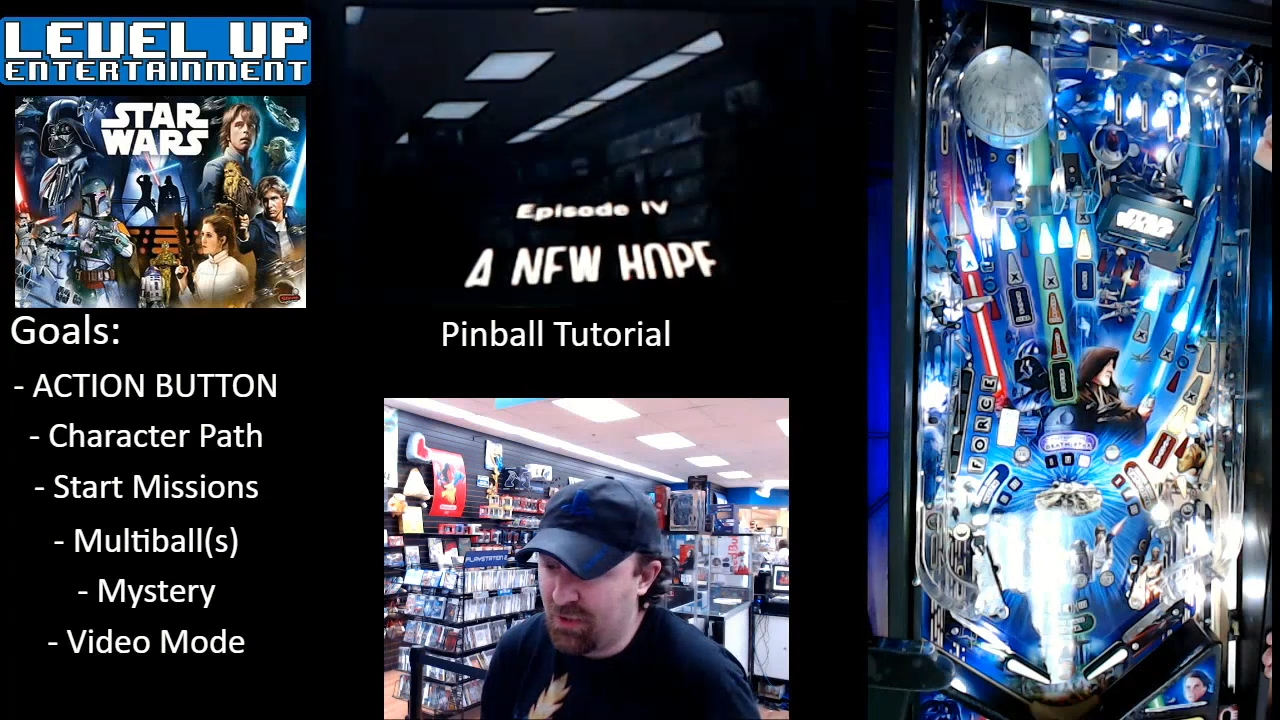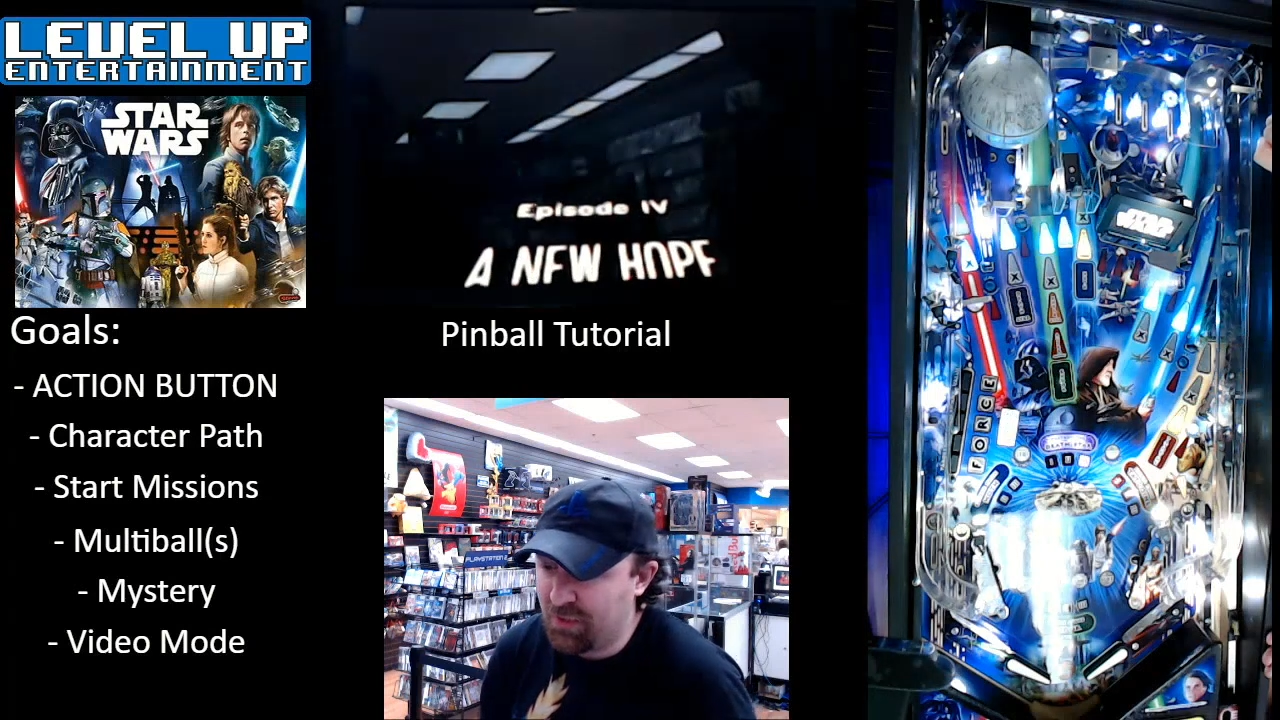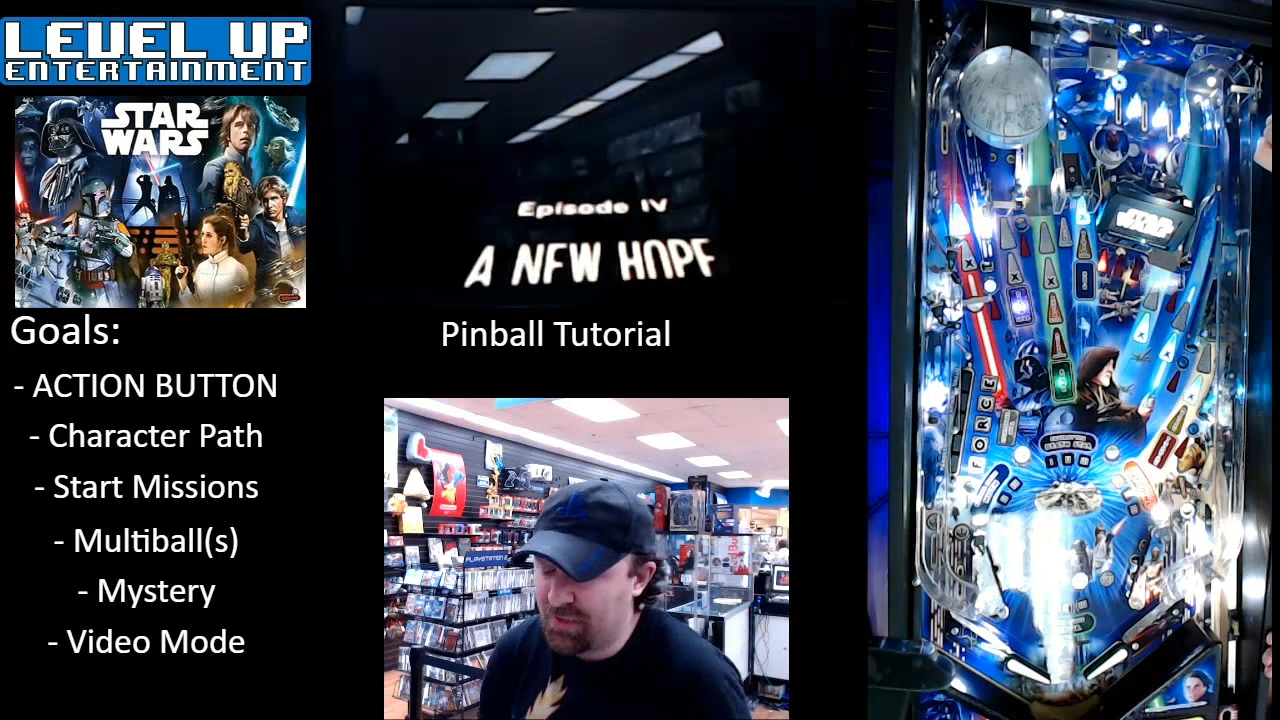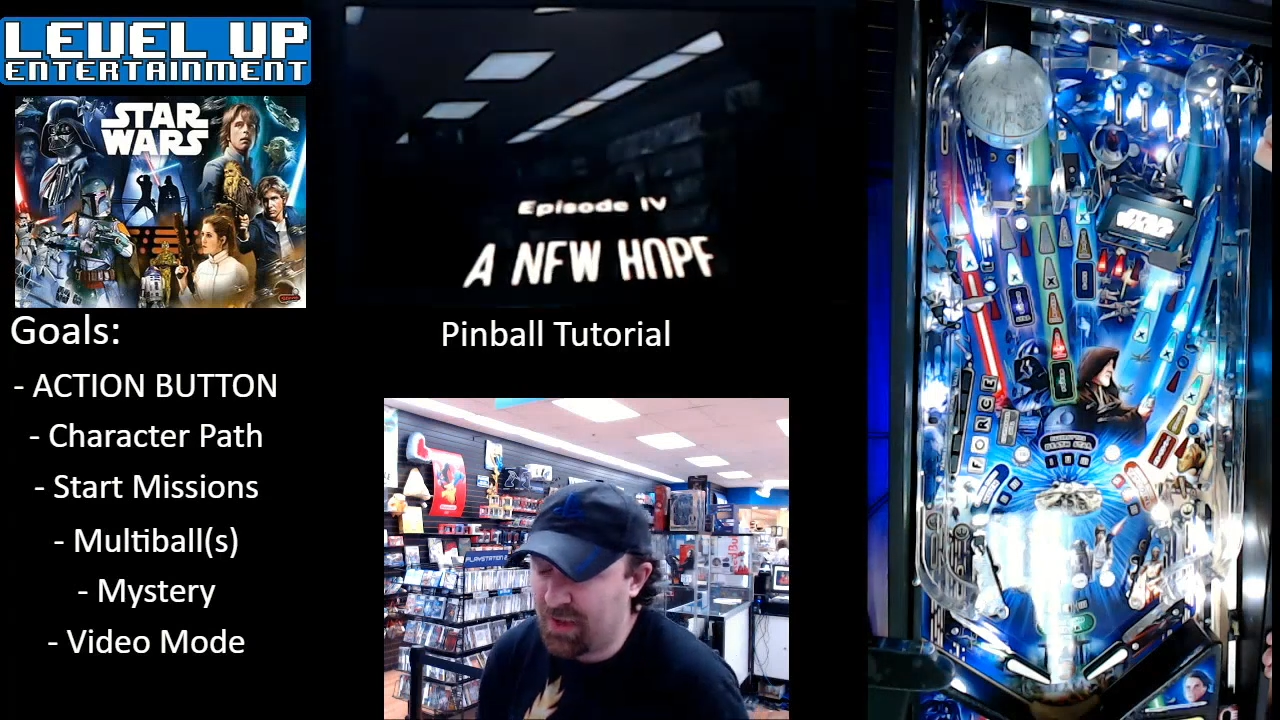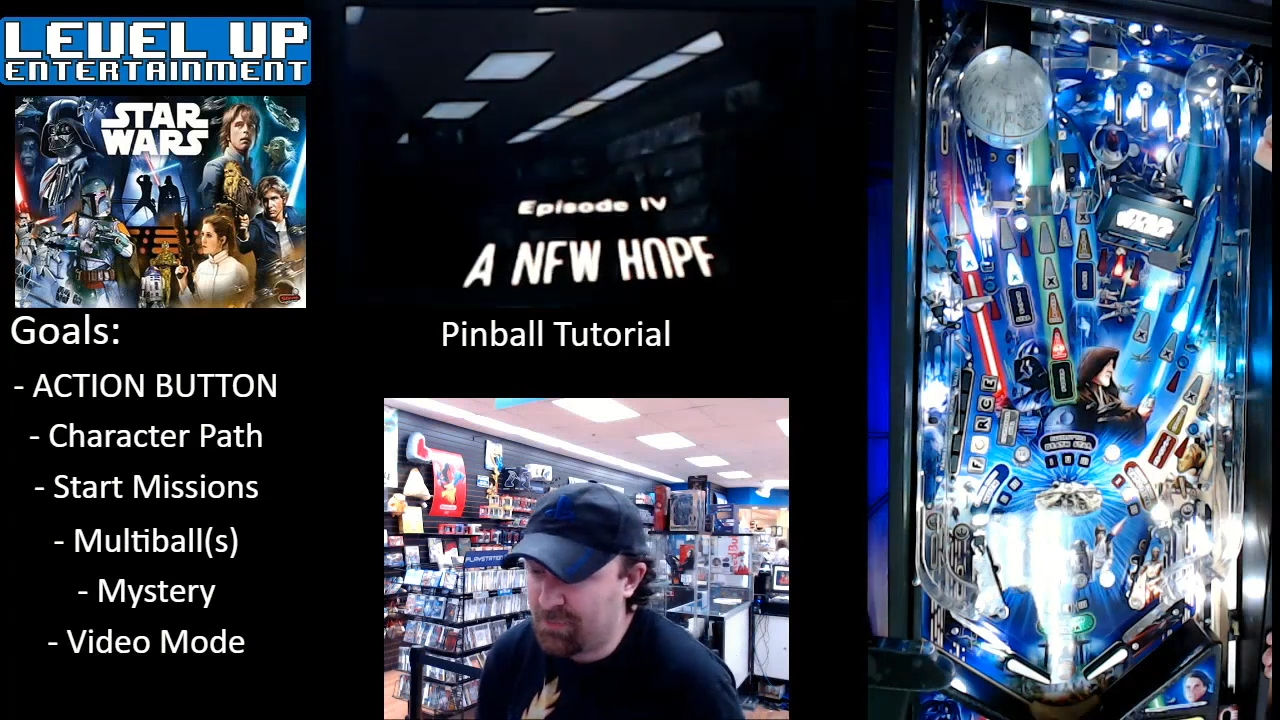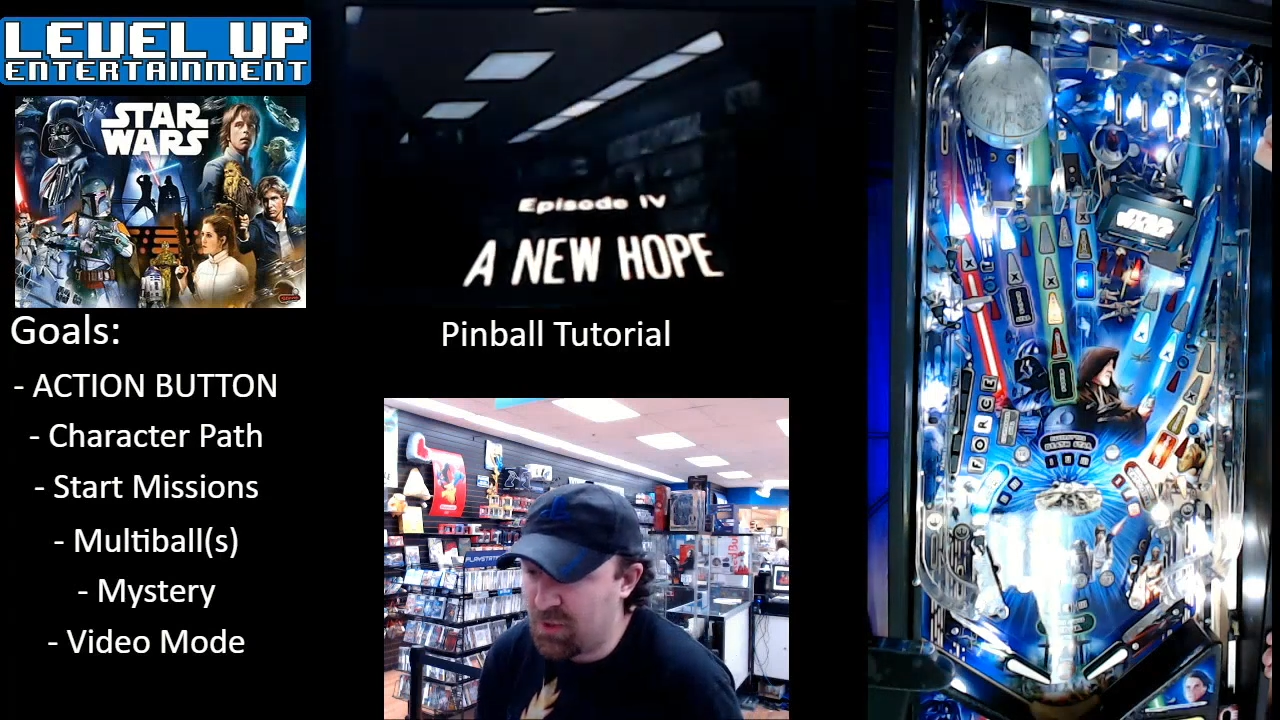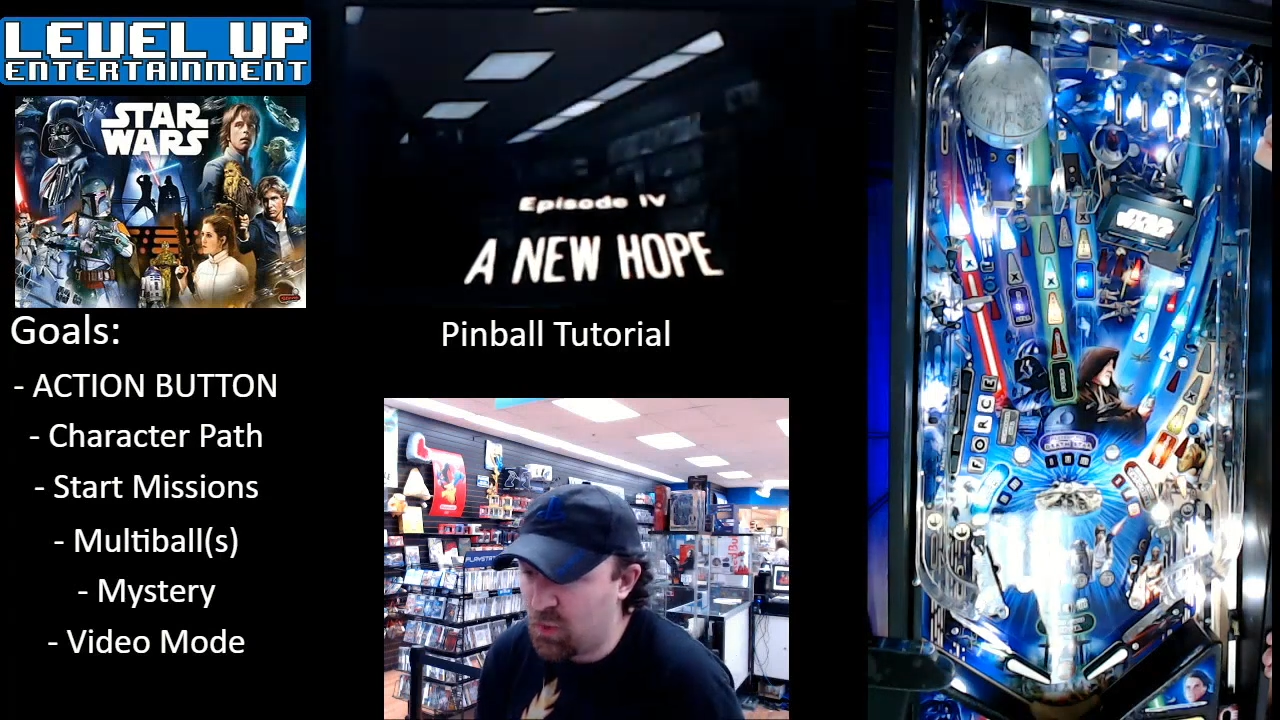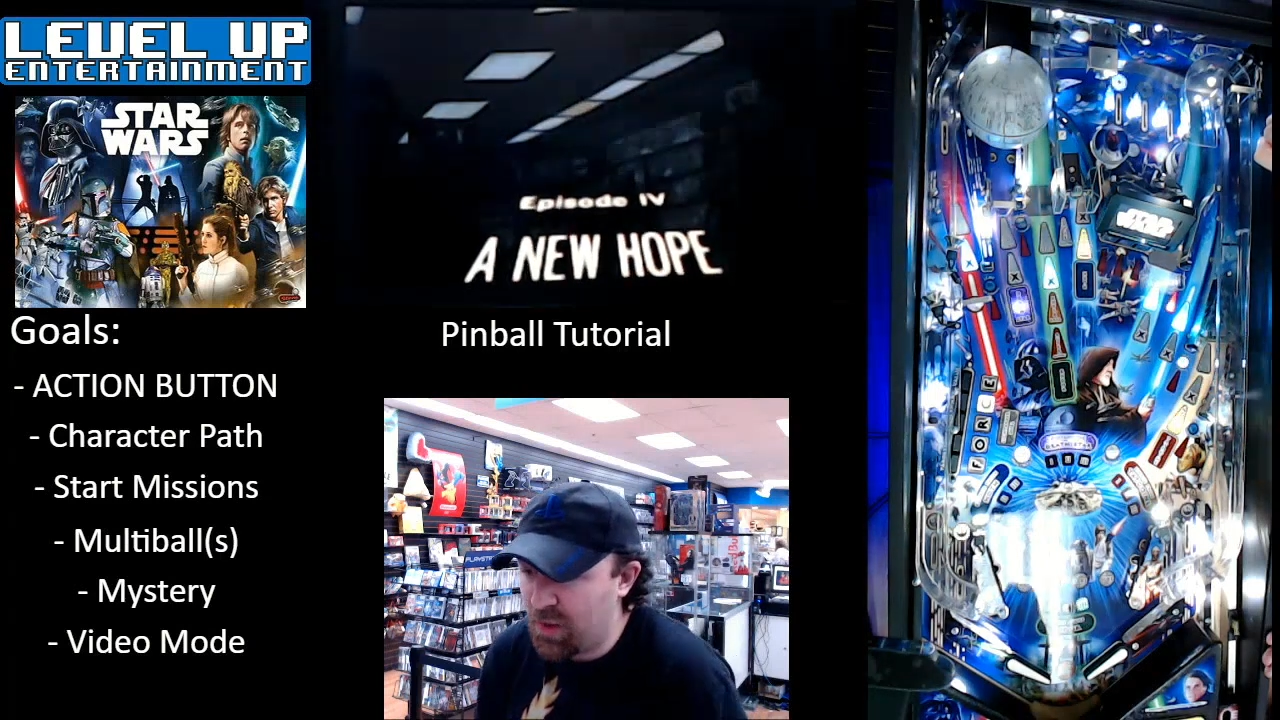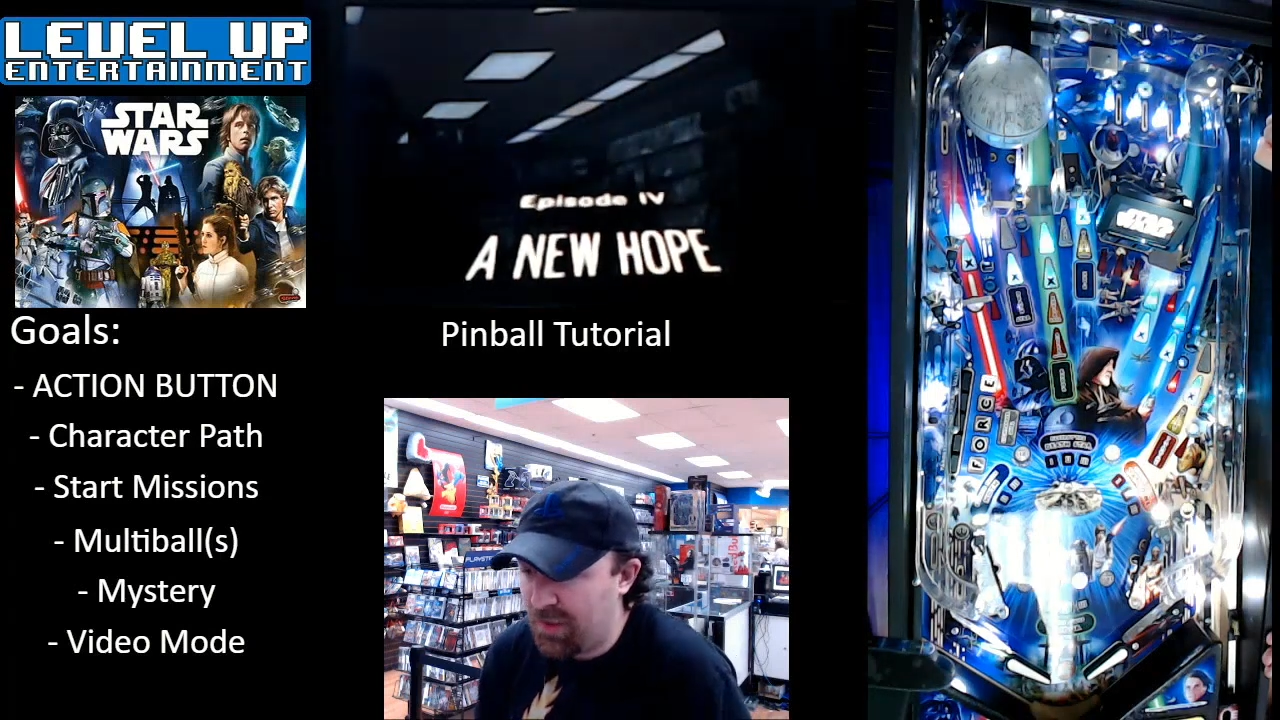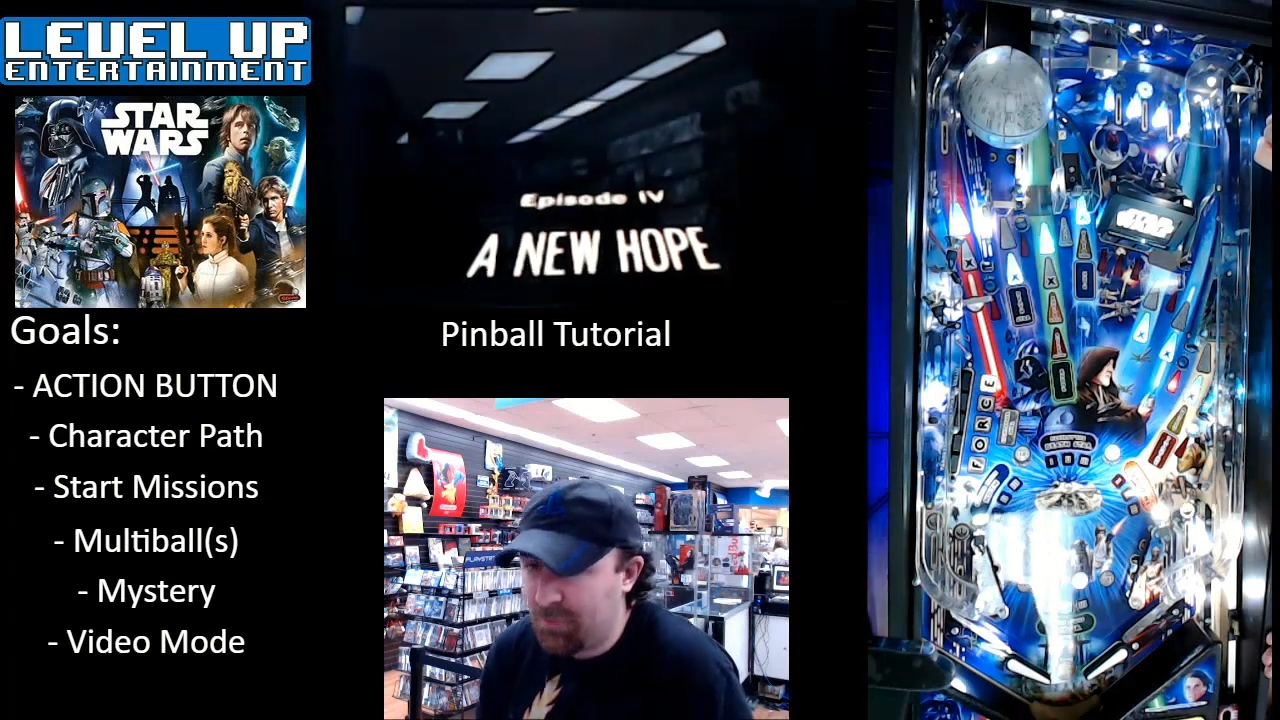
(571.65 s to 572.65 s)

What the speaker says: only time that you would have